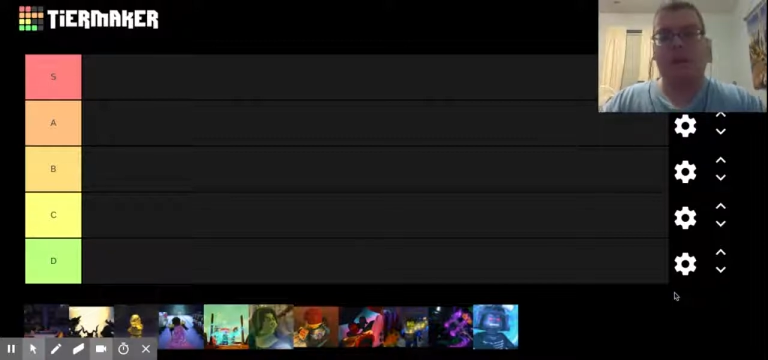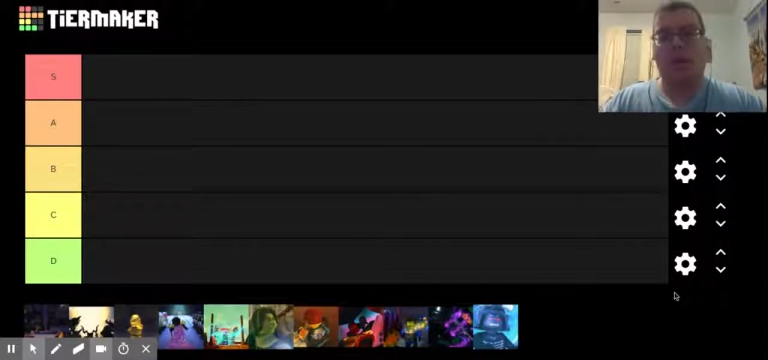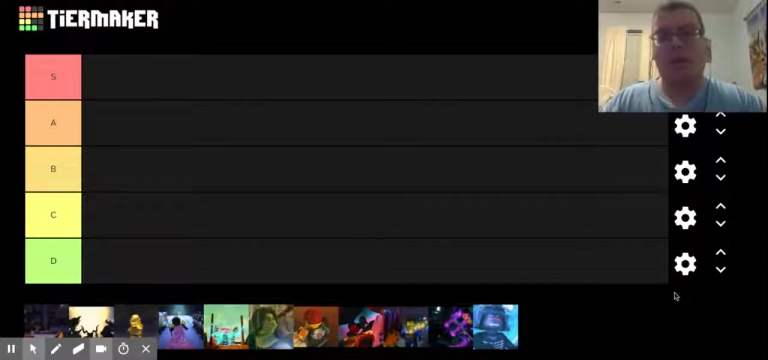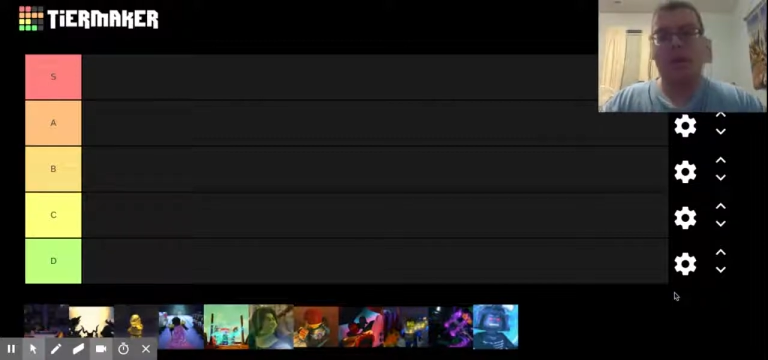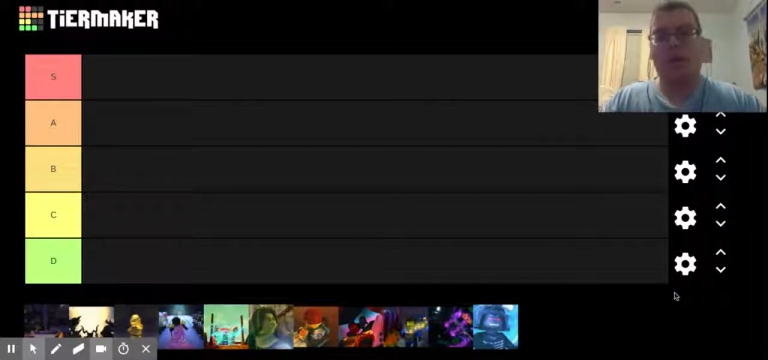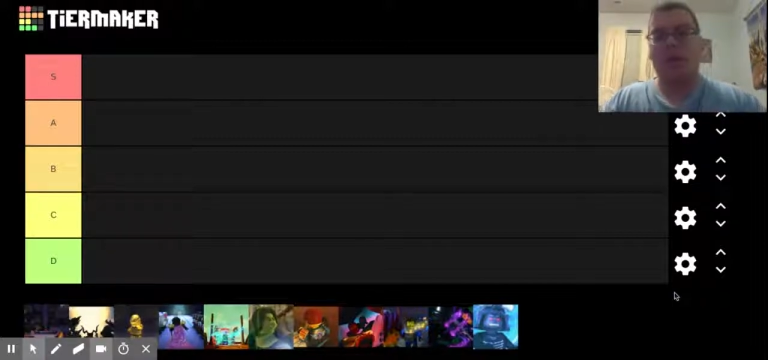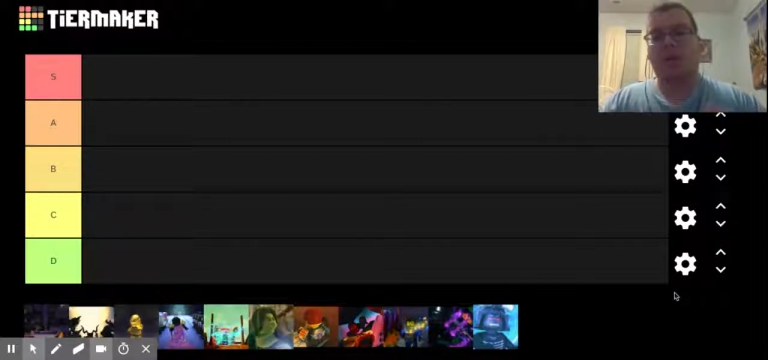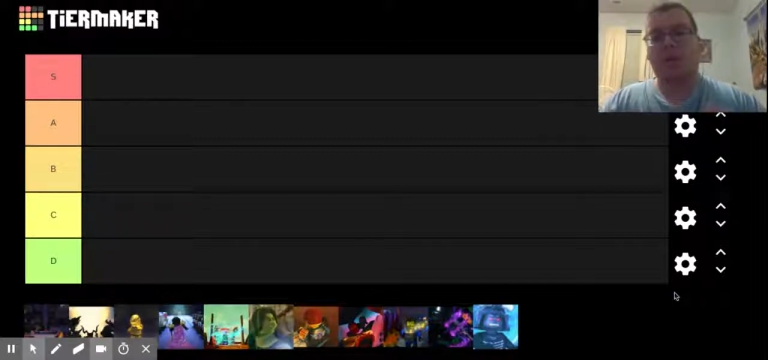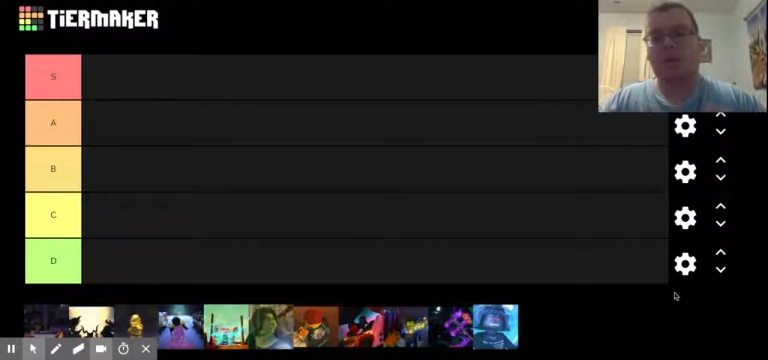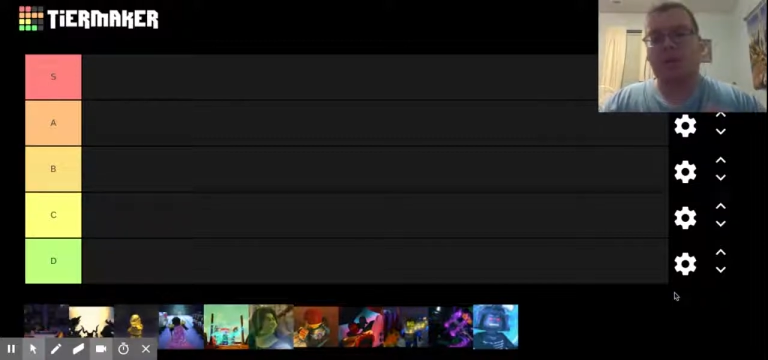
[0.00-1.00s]
So let's
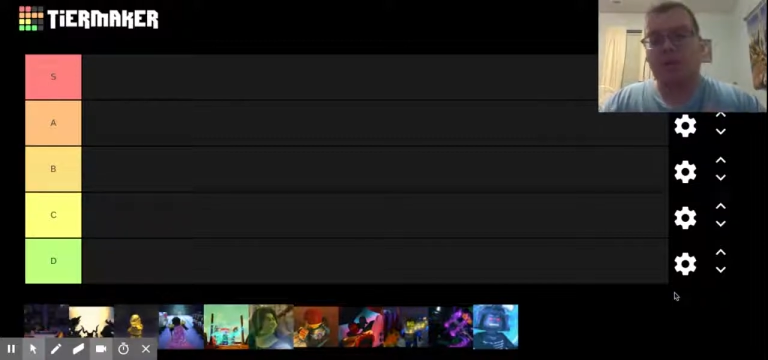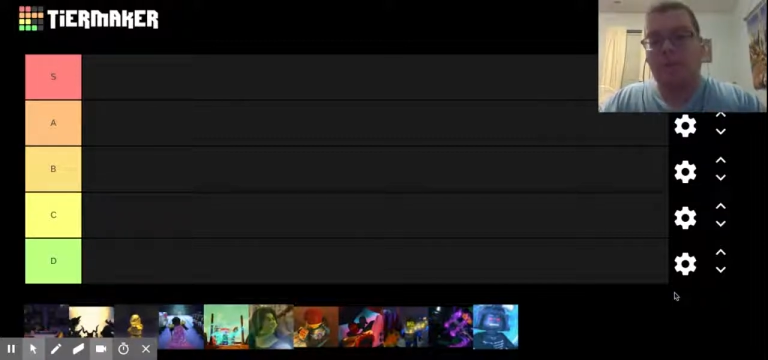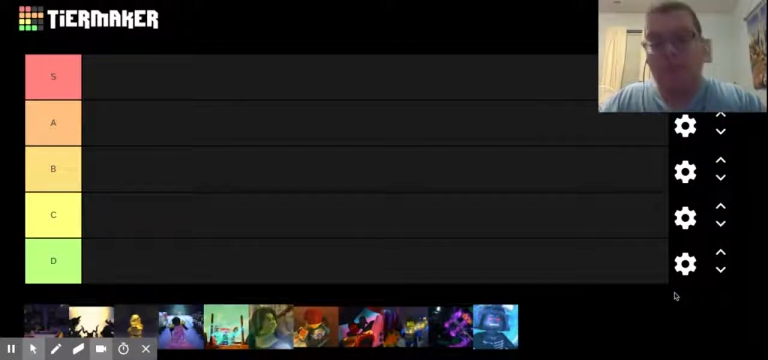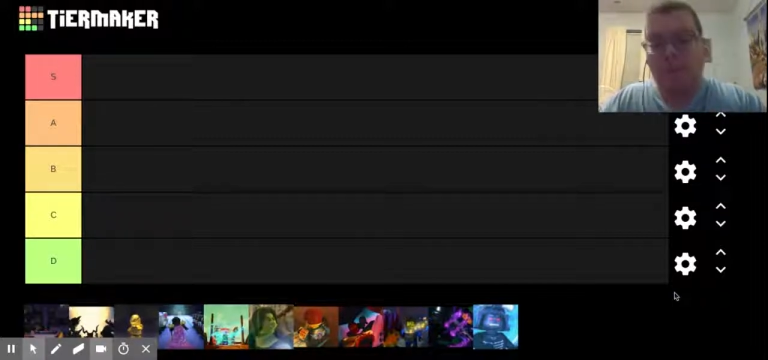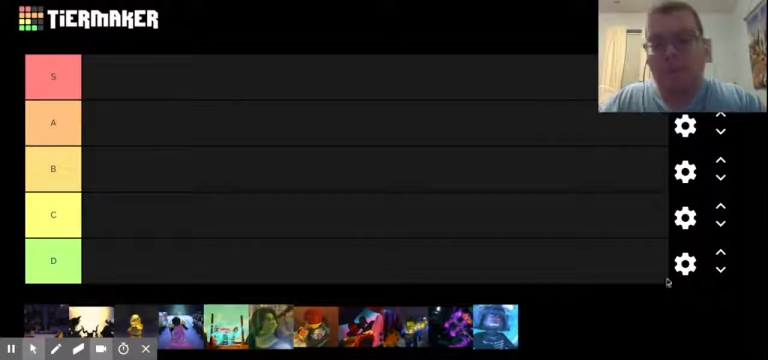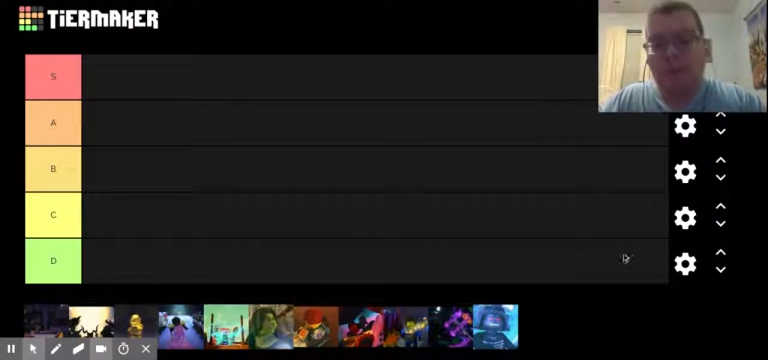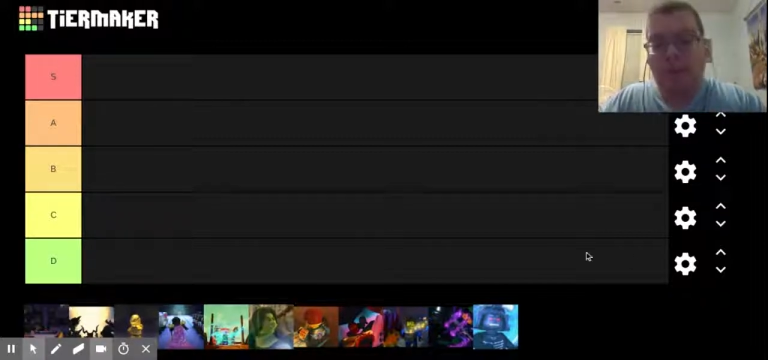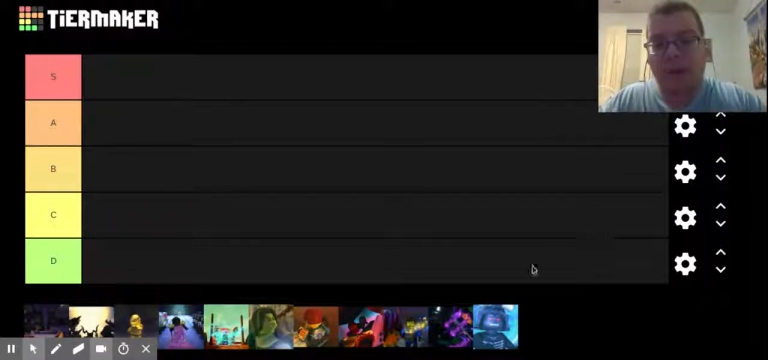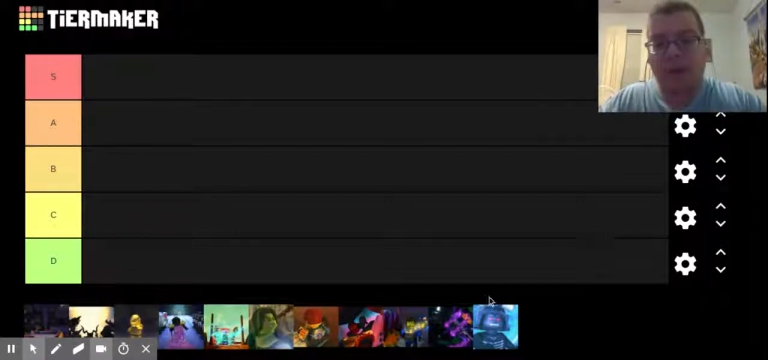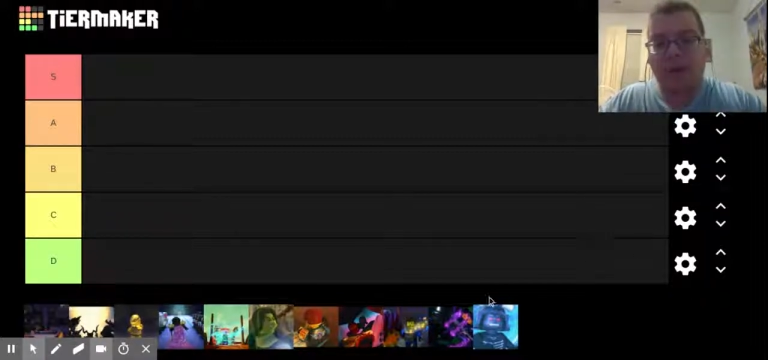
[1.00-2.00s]
start with the
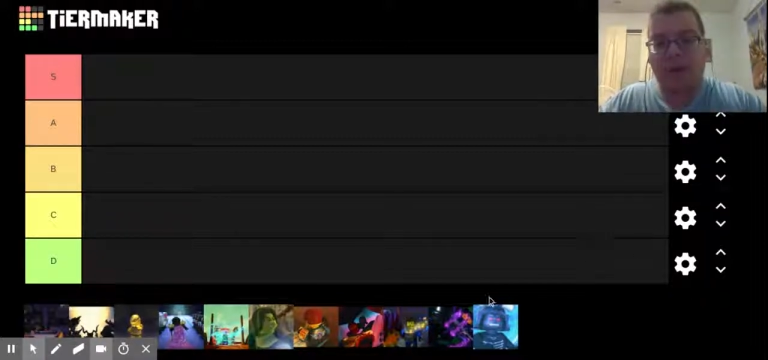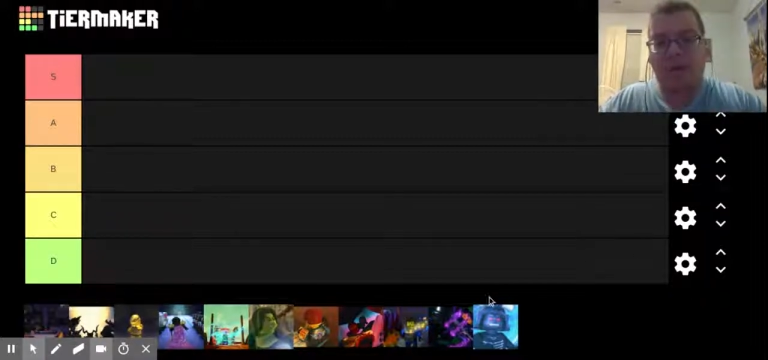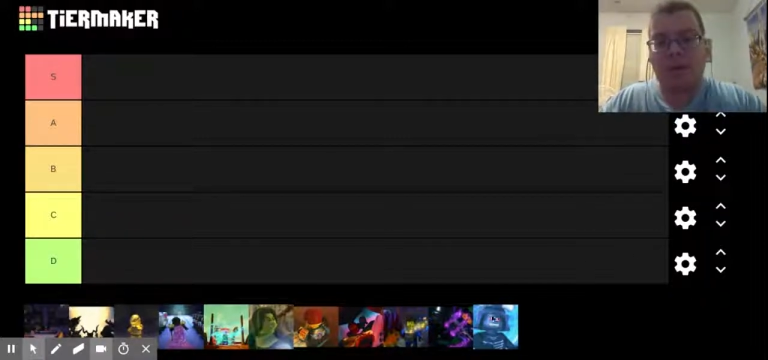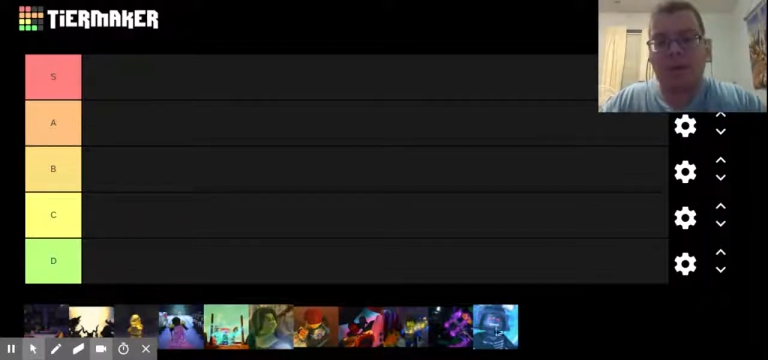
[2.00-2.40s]
pilots.